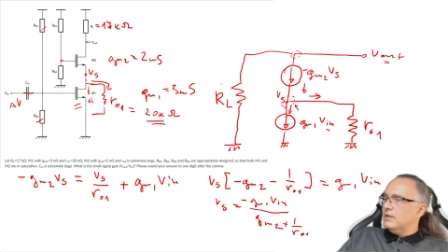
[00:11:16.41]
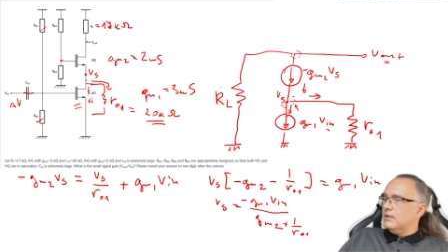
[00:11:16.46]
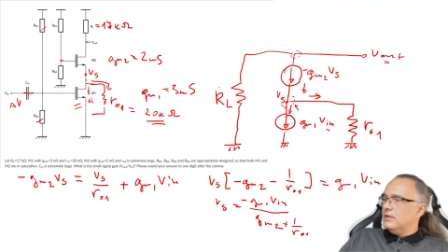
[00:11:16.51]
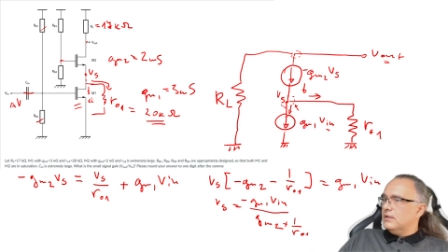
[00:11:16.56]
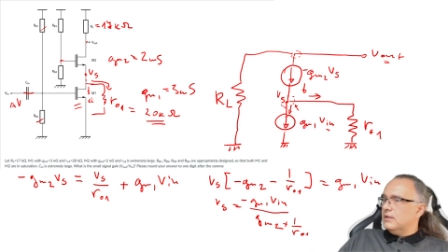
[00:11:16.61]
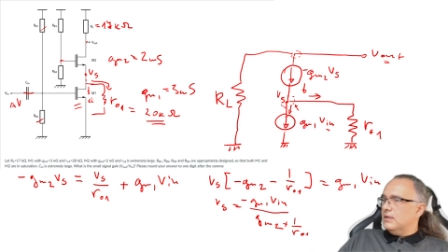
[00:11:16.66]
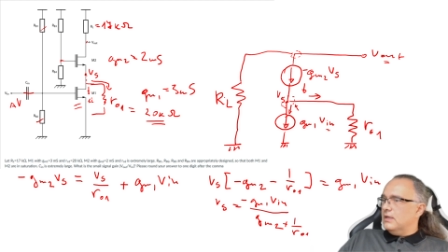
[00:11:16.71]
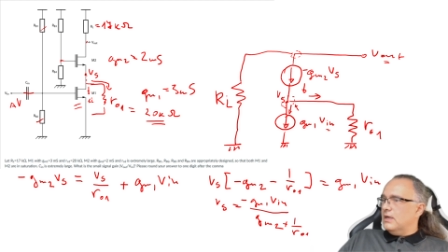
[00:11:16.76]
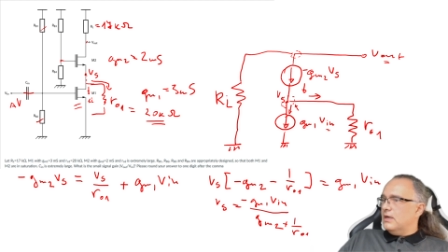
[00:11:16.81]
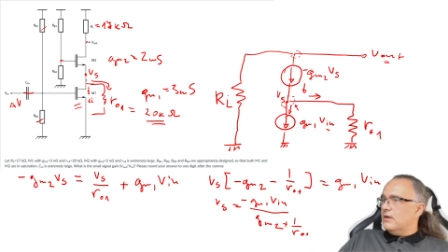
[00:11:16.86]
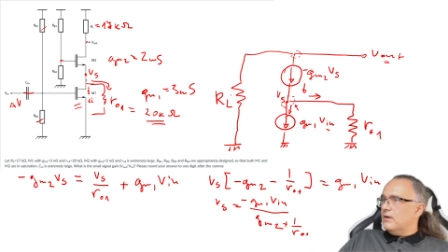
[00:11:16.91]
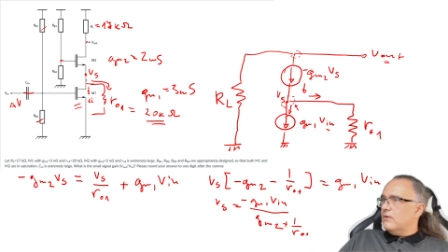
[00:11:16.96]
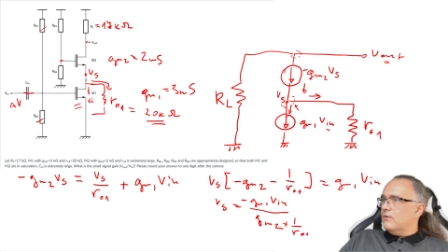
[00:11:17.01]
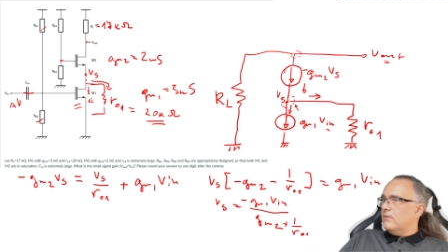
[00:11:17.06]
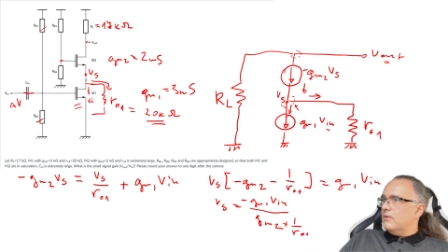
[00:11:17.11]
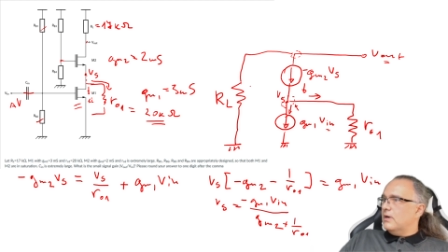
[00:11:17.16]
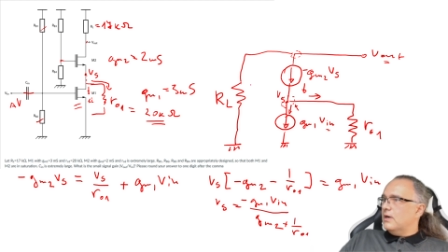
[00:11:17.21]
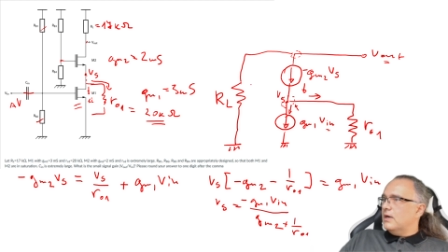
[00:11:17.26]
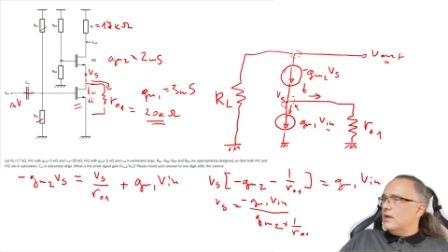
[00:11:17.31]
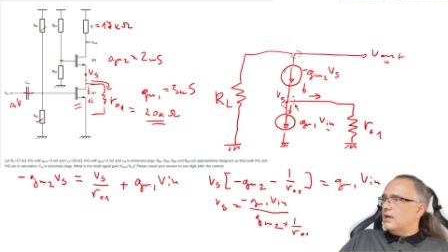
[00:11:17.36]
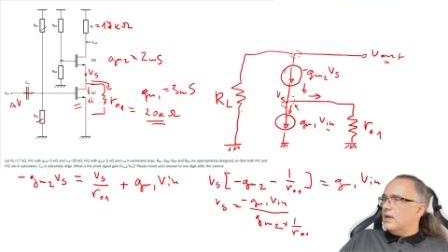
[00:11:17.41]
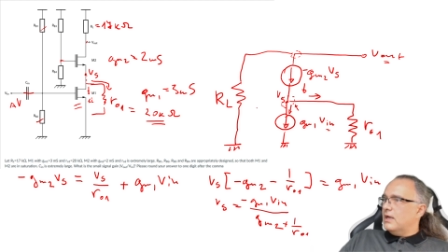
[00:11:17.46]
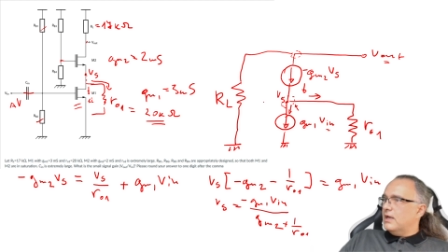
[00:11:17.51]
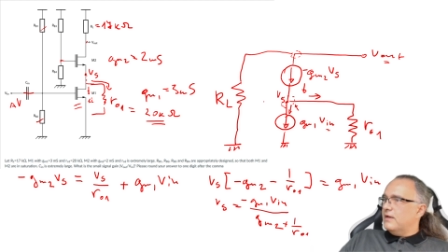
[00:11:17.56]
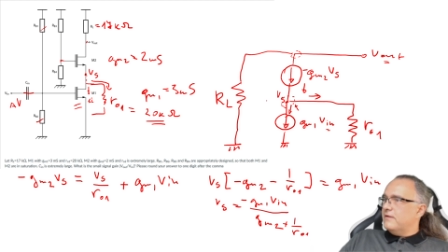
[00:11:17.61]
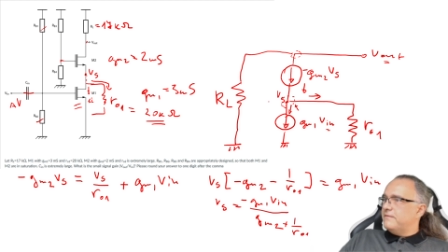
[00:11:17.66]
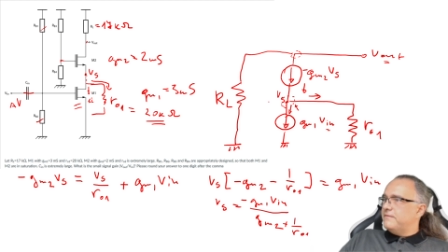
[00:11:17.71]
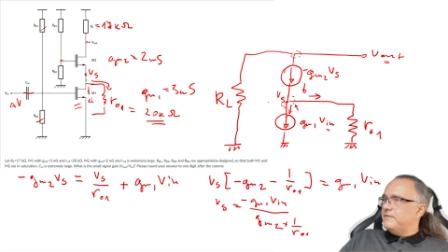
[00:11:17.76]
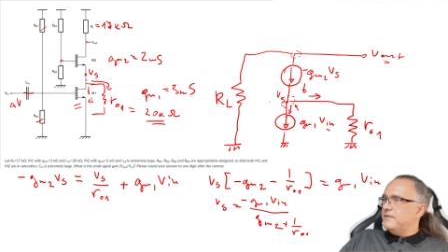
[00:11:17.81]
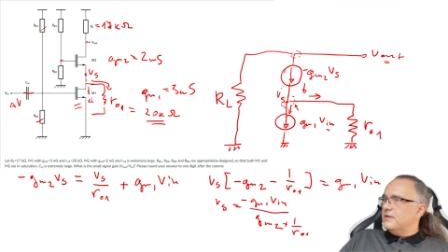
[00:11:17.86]
Now I
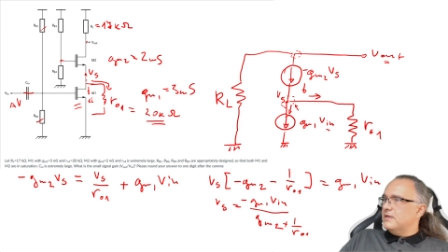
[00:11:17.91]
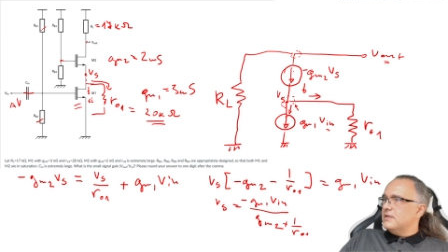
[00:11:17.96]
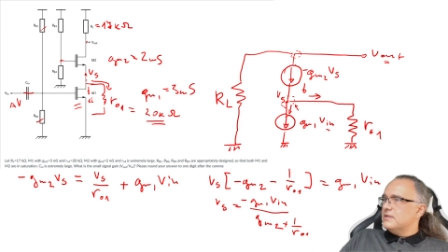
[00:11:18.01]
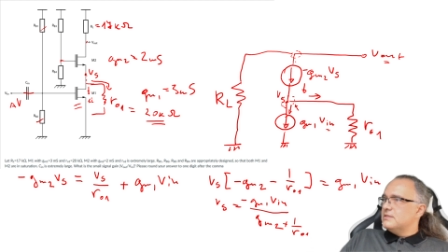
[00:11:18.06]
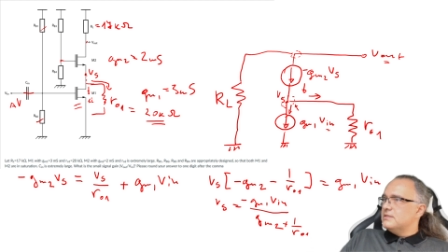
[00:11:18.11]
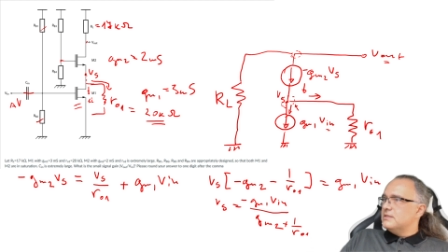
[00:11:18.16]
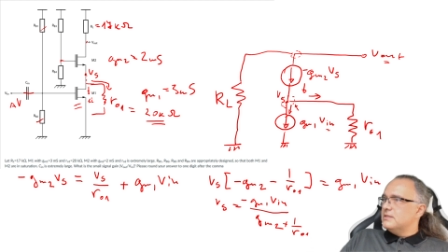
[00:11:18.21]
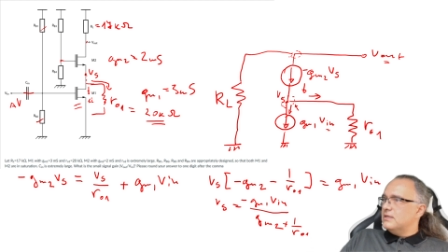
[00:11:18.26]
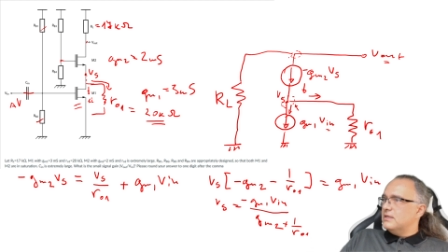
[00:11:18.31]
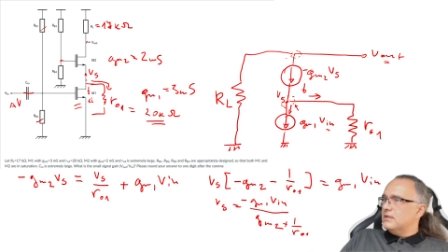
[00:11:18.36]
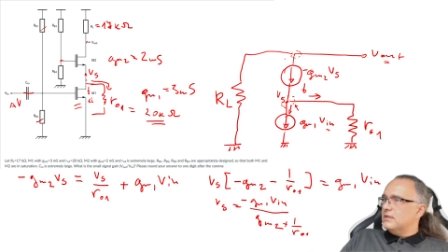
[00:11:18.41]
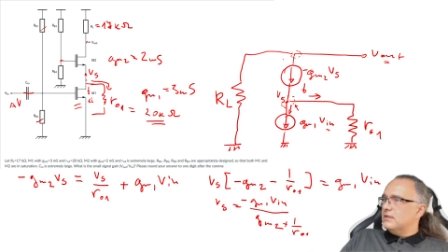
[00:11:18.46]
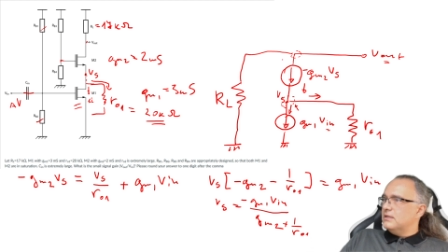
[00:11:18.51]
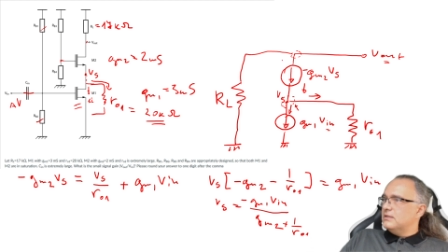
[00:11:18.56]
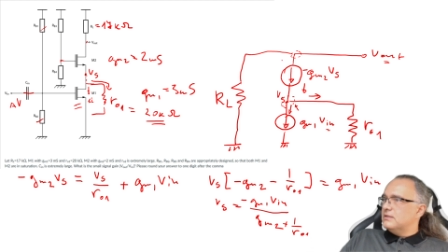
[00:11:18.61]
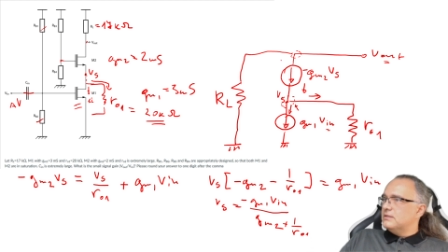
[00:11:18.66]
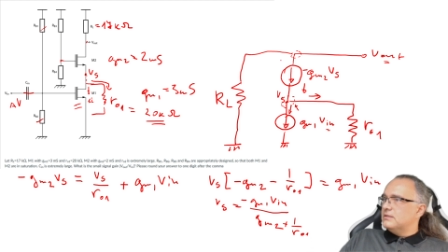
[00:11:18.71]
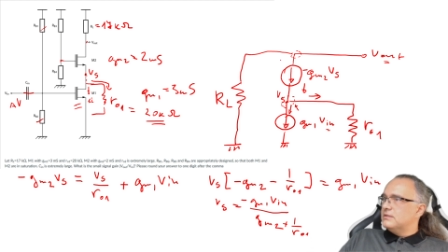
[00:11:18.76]
have Vs and